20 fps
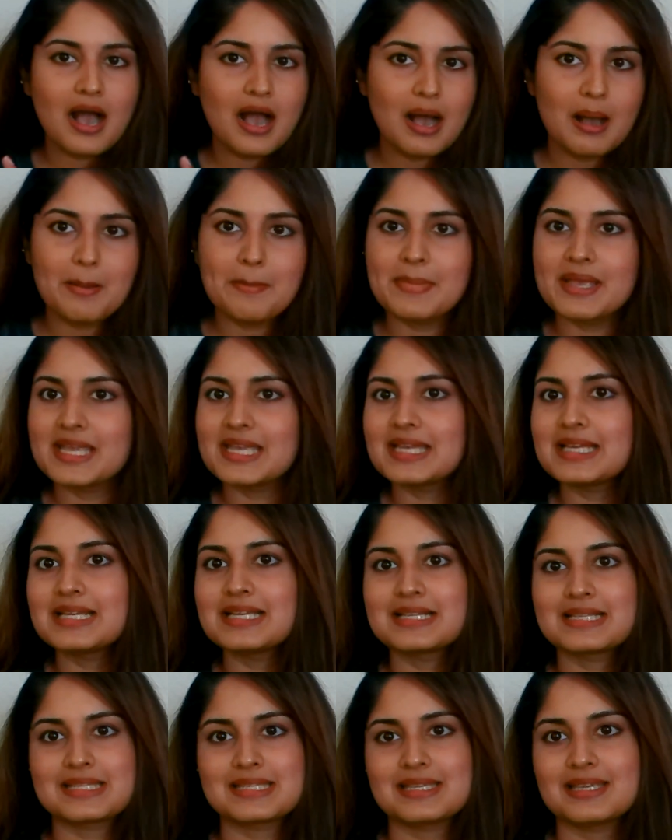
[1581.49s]

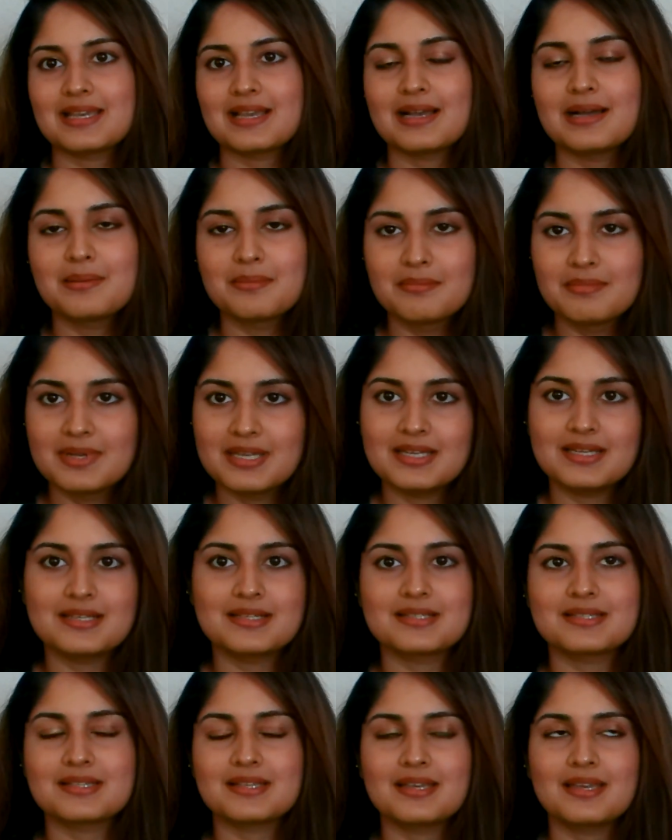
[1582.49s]
amazing
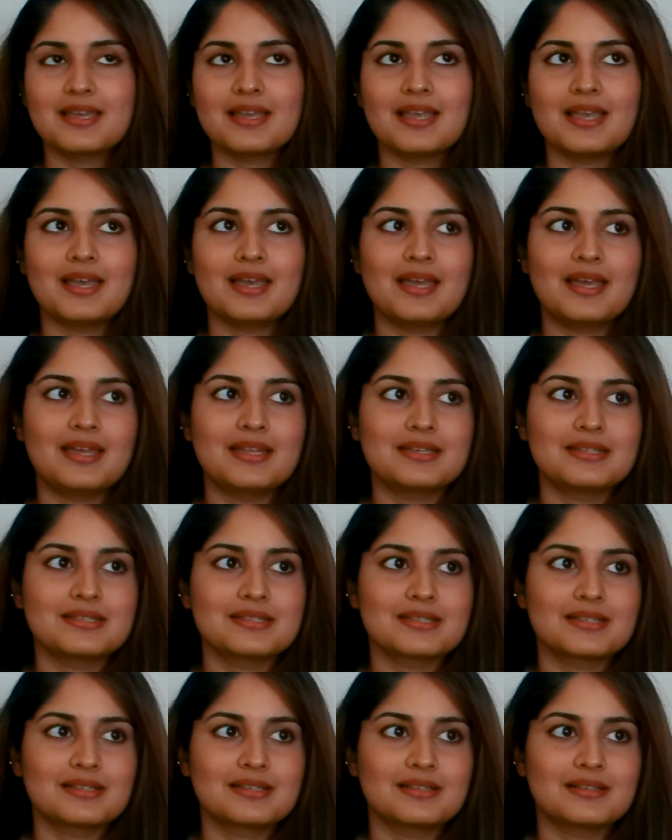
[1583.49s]
amazing
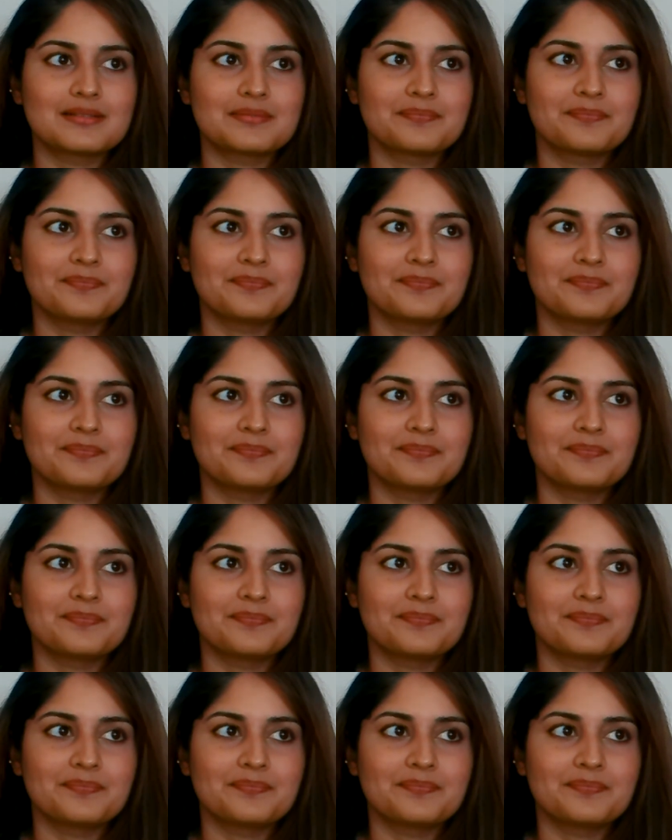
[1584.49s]
and uh,